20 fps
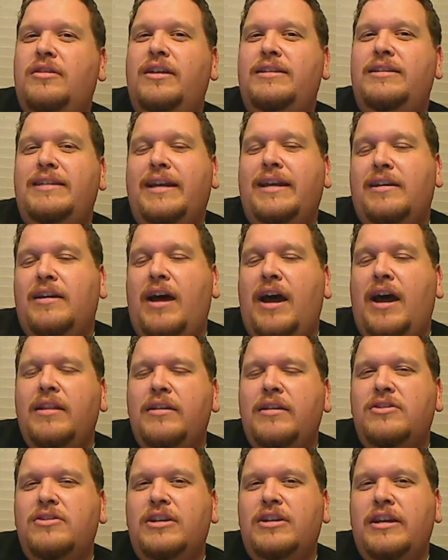the
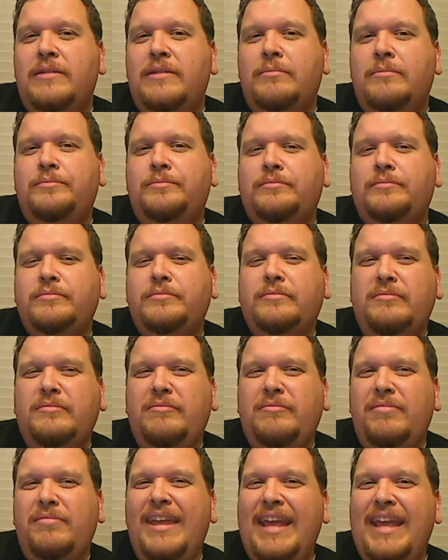technology
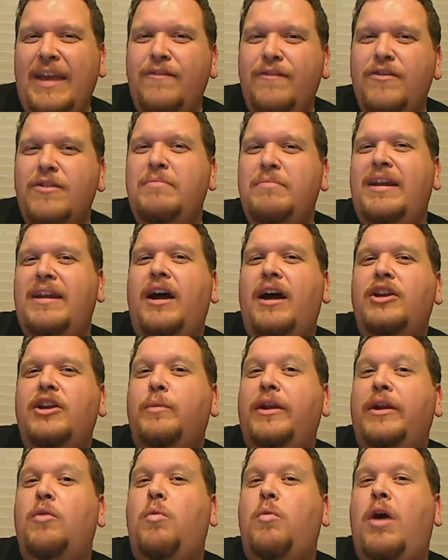even beyond a
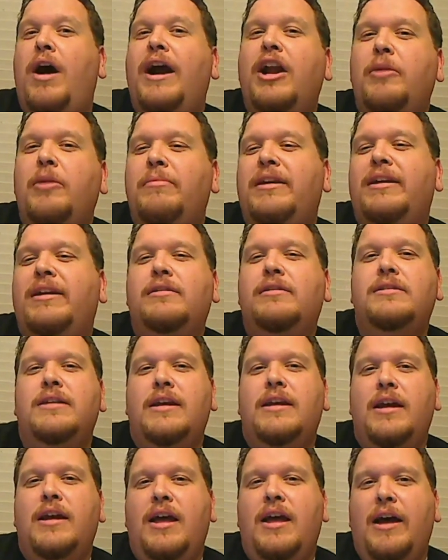requirement
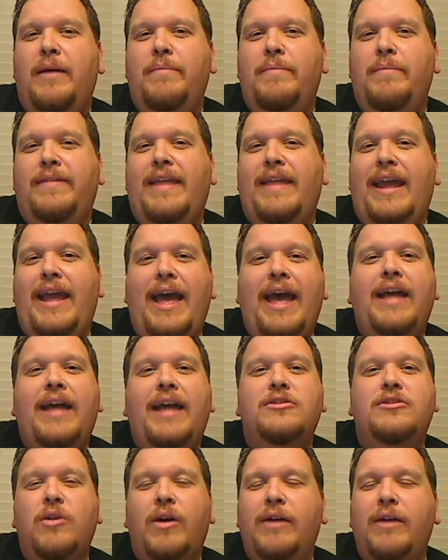that they had.
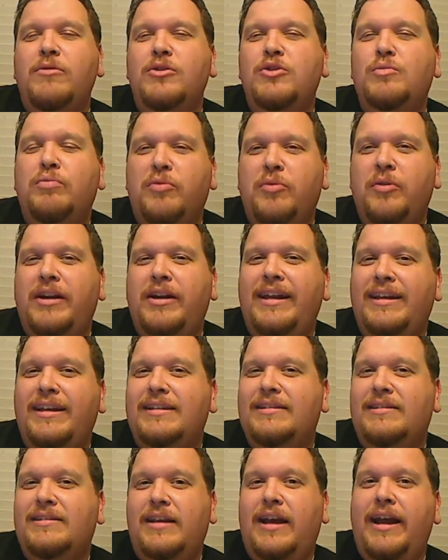So I was pretty
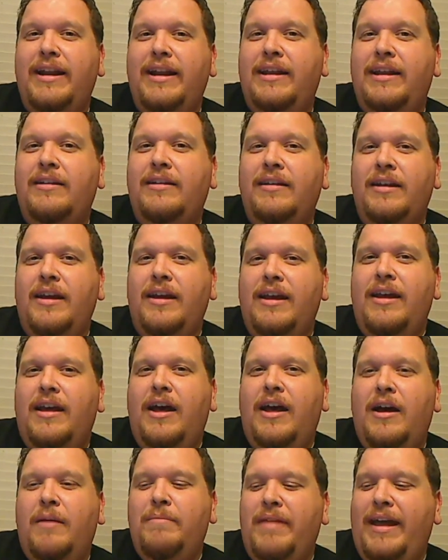excited
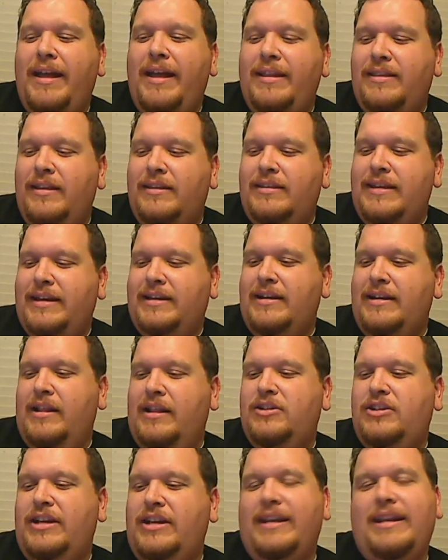that the
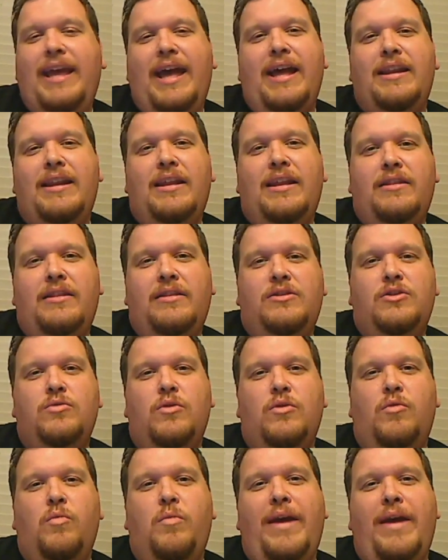technology had gotten into
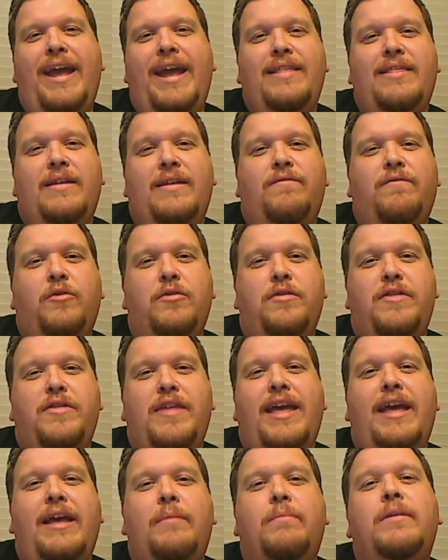a way that for
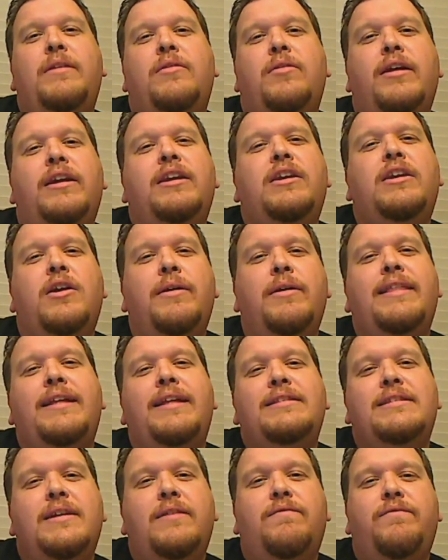them, that they're like, you know what,
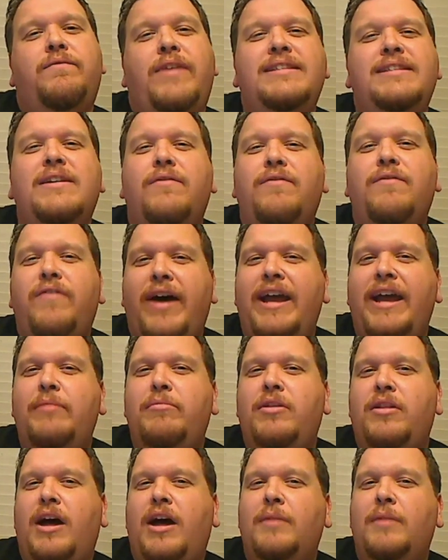that's a
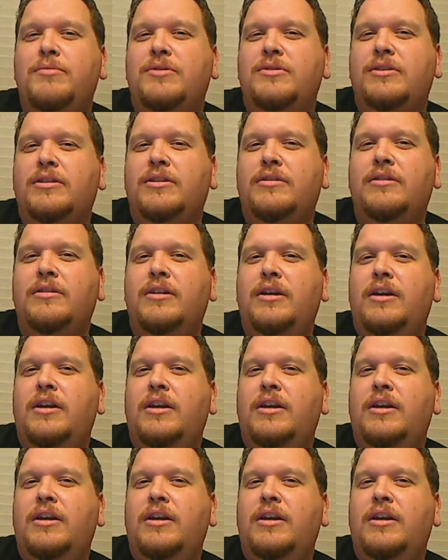viable option